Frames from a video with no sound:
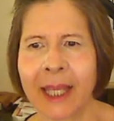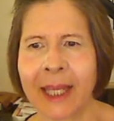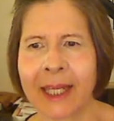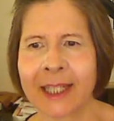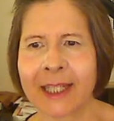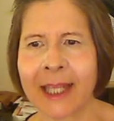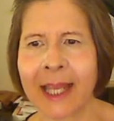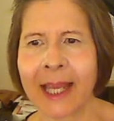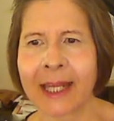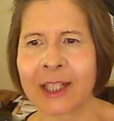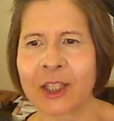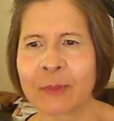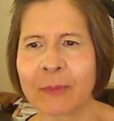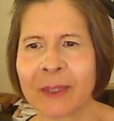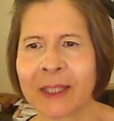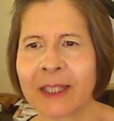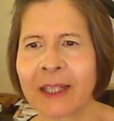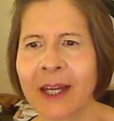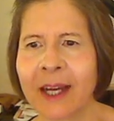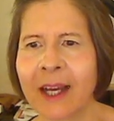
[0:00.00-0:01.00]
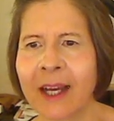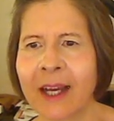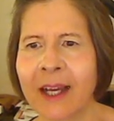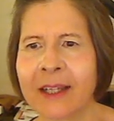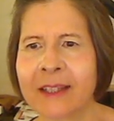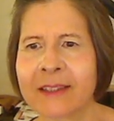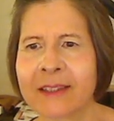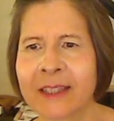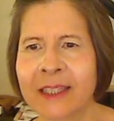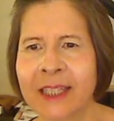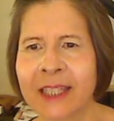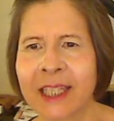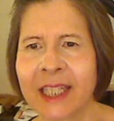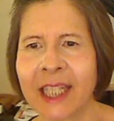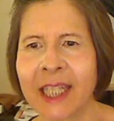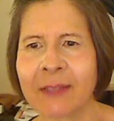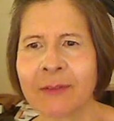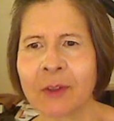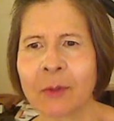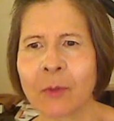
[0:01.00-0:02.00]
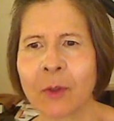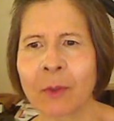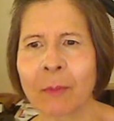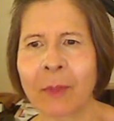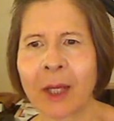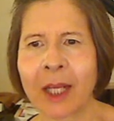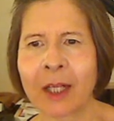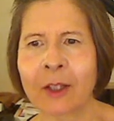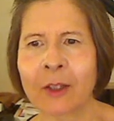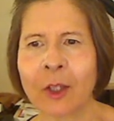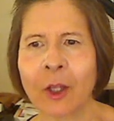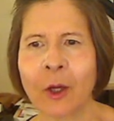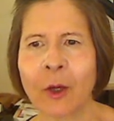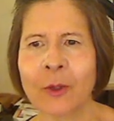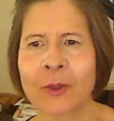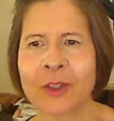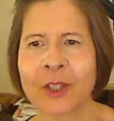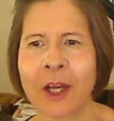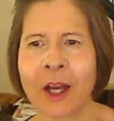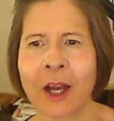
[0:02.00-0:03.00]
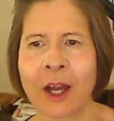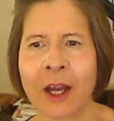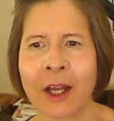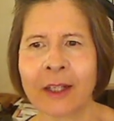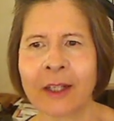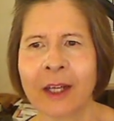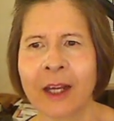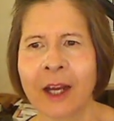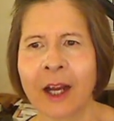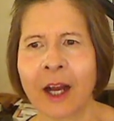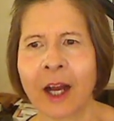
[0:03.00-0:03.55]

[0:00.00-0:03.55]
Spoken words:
and it's because, even with my clothes on,